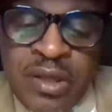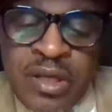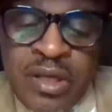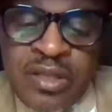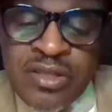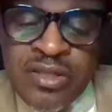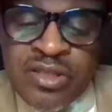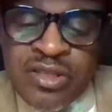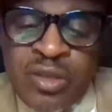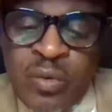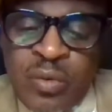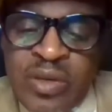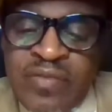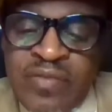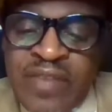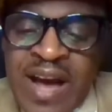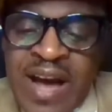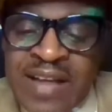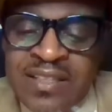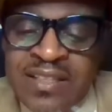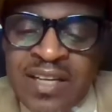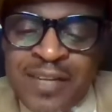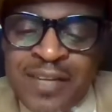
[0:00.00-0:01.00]
And so we've
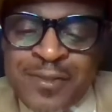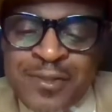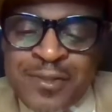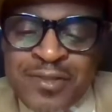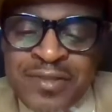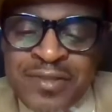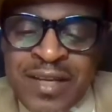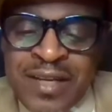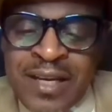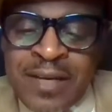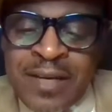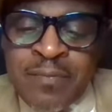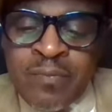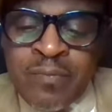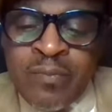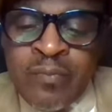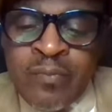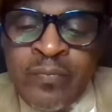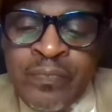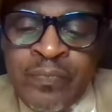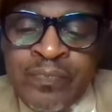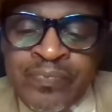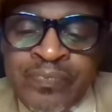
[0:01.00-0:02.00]
got to understand
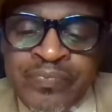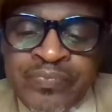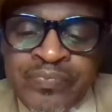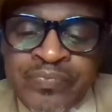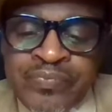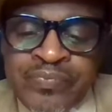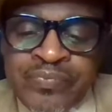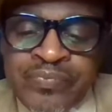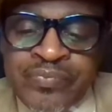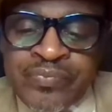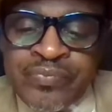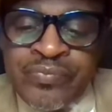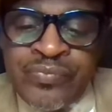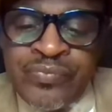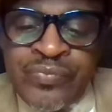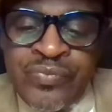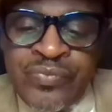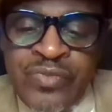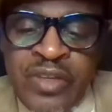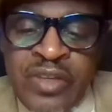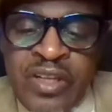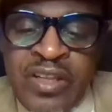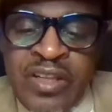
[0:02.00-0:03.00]

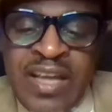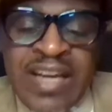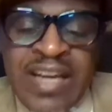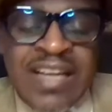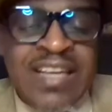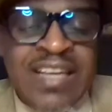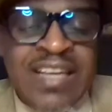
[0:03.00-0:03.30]
that